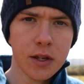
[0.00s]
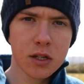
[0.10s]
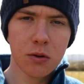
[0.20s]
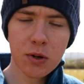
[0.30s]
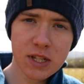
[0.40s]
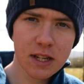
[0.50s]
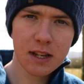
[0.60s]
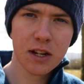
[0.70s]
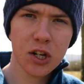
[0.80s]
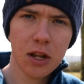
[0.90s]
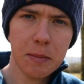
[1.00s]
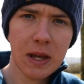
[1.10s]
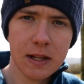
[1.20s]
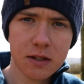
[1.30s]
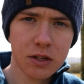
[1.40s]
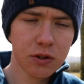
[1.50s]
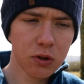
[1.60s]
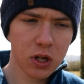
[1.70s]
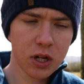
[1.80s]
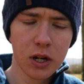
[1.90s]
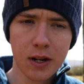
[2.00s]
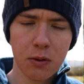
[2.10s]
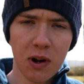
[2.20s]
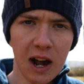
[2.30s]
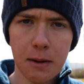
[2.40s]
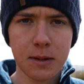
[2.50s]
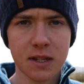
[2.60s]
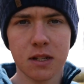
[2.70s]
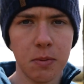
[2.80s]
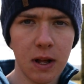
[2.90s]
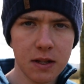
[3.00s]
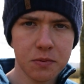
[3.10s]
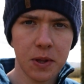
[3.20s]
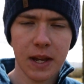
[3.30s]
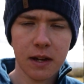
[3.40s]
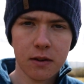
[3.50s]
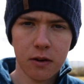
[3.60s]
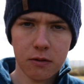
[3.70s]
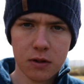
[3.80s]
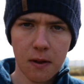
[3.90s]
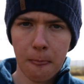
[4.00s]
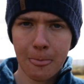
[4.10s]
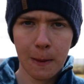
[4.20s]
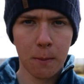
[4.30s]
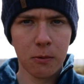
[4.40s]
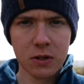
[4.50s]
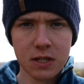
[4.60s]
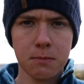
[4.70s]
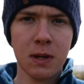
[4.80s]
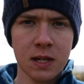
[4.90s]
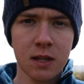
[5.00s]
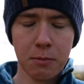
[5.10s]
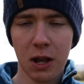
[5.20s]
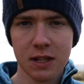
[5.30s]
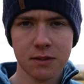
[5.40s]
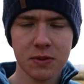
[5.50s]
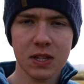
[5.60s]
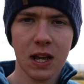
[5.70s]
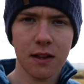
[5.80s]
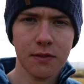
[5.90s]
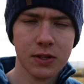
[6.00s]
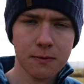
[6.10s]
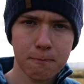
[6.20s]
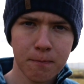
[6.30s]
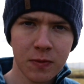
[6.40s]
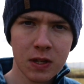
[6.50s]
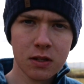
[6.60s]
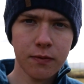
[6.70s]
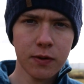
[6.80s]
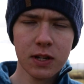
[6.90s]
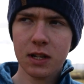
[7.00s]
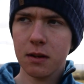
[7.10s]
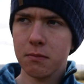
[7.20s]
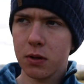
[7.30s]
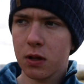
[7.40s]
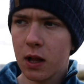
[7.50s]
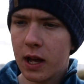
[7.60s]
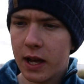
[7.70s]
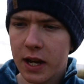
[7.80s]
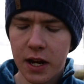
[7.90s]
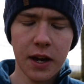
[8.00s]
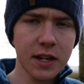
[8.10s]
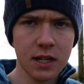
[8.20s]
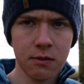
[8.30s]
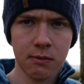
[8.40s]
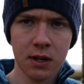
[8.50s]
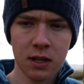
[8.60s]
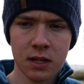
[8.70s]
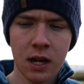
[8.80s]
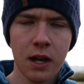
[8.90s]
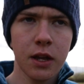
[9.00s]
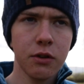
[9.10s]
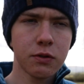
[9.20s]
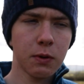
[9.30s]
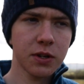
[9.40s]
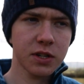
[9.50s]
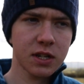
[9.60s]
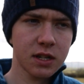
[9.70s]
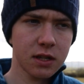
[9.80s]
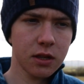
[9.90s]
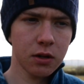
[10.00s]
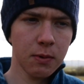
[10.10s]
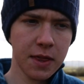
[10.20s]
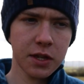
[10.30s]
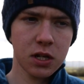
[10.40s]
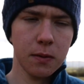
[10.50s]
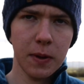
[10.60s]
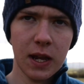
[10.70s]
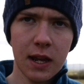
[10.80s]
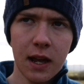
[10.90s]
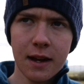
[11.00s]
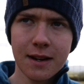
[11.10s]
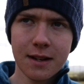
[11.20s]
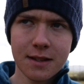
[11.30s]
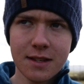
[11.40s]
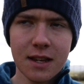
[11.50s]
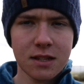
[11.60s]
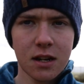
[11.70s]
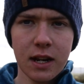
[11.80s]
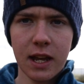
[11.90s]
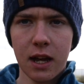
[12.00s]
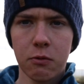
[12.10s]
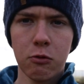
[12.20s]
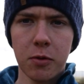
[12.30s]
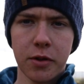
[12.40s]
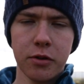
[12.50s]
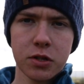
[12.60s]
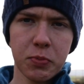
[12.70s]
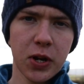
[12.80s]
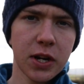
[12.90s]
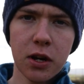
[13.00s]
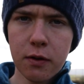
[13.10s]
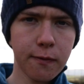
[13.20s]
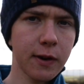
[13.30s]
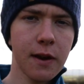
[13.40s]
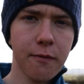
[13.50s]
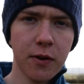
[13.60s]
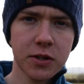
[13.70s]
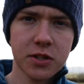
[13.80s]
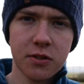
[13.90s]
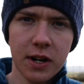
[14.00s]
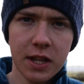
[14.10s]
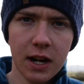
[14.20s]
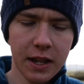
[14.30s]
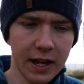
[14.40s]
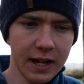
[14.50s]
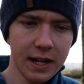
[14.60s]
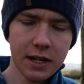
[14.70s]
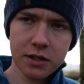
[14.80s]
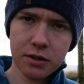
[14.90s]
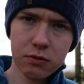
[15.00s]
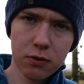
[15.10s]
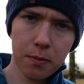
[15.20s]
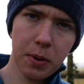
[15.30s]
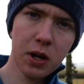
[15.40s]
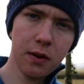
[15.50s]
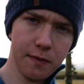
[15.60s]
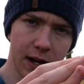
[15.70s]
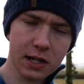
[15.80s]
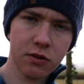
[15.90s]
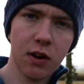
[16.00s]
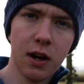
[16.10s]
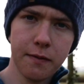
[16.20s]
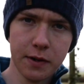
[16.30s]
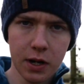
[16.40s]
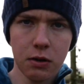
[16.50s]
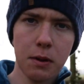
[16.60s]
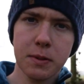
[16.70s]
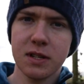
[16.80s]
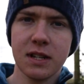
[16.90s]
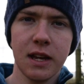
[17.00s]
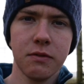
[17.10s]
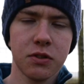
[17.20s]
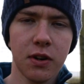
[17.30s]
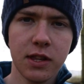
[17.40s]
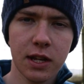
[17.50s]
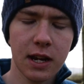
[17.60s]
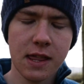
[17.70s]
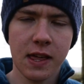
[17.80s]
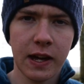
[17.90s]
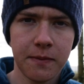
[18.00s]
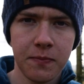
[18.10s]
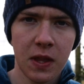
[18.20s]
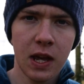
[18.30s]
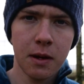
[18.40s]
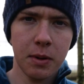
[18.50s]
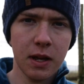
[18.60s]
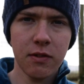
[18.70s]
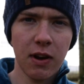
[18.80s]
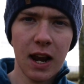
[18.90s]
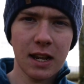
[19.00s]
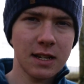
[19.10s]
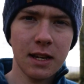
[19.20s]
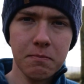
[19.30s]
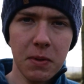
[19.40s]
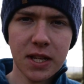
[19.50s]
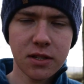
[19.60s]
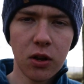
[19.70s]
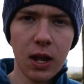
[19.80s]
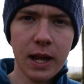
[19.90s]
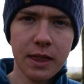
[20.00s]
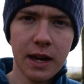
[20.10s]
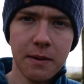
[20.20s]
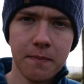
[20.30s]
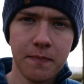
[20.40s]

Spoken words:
So what does this actually mean? So it's all good knowing what happens to plants when they get cold, but what does it mean to the plants themselves? So for example, in an ideal world, you'd want the weather to be consistently getting warmer through spring, no freak frosts or anything like that. So it's all a perfect graph and no ups and downs or anything like that. But in reality, it's not like that.